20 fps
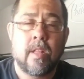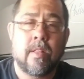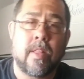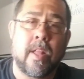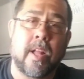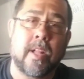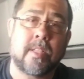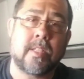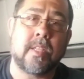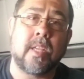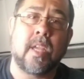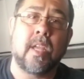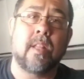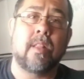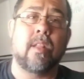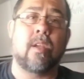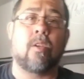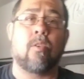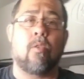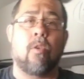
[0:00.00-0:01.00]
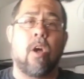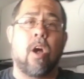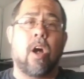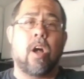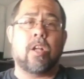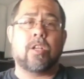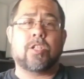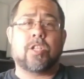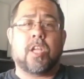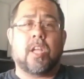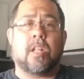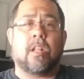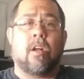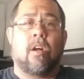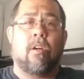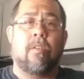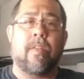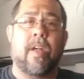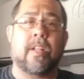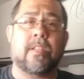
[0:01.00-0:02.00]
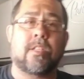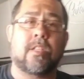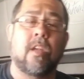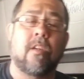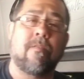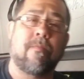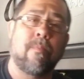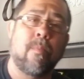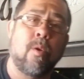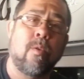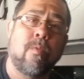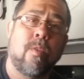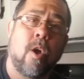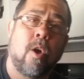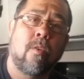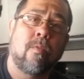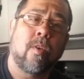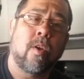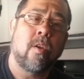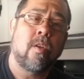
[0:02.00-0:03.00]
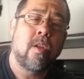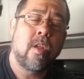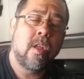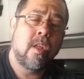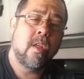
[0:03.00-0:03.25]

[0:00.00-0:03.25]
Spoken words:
that's in the garage, get all that stuff moved over.